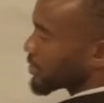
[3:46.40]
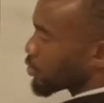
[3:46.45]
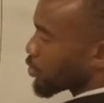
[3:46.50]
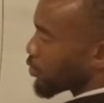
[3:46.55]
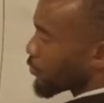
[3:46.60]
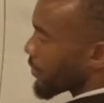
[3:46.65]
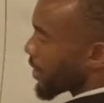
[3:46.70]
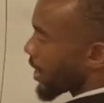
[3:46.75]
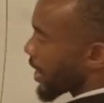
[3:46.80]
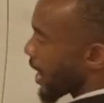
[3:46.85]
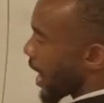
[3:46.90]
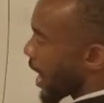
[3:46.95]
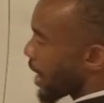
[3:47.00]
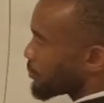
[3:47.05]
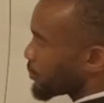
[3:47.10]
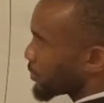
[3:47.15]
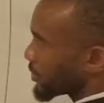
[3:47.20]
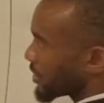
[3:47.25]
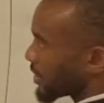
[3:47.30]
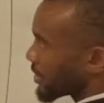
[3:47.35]
over
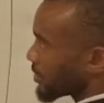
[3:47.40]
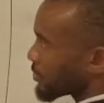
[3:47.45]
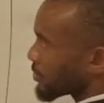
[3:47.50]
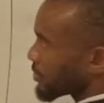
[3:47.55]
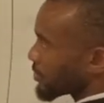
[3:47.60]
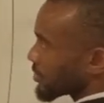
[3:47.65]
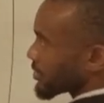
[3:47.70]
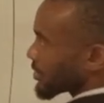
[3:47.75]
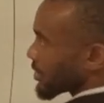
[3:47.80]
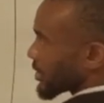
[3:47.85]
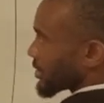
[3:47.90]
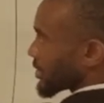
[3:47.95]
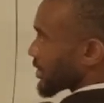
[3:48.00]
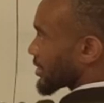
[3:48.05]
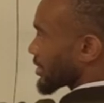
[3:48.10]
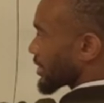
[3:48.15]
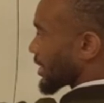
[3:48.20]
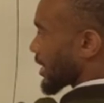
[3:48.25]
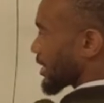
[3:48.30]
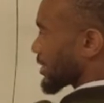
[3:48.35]
hypotenuse, in
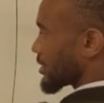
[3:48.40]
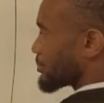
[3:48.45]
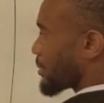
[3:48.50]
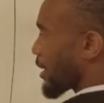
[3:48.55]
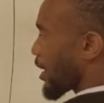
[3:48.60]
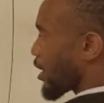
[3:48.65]
this case, by